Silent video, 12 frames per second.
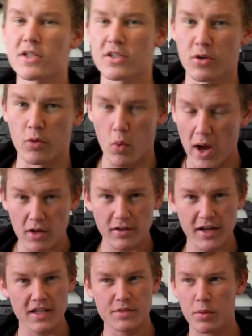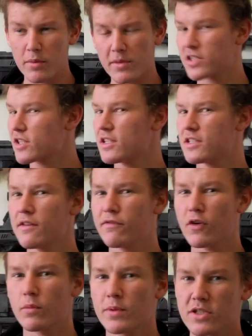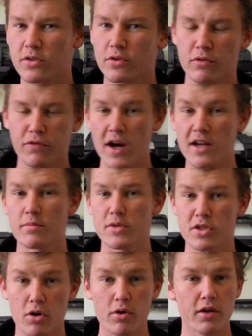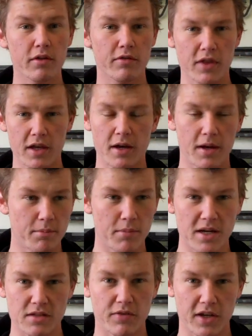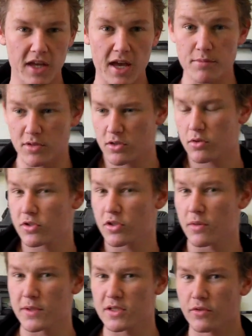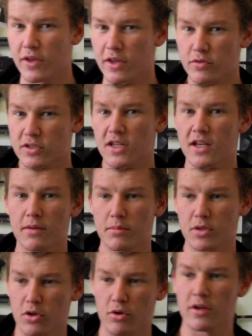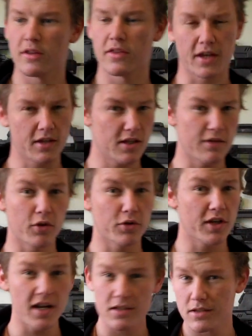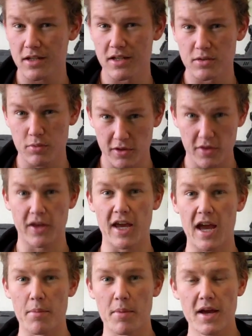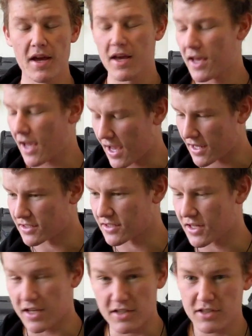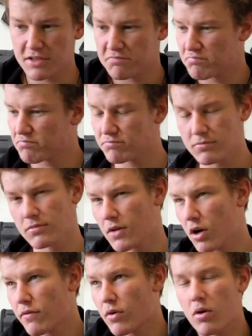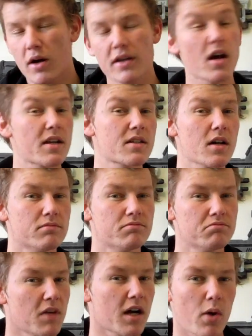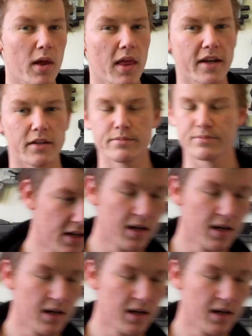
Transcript: pistol? Well, it's pretty much the default pistol you'll find in majority of the Mass Effect games. It's also the pistol that you'll see in majority of the default cutscenes within the game. And it's overall a nice gun. I quite like it.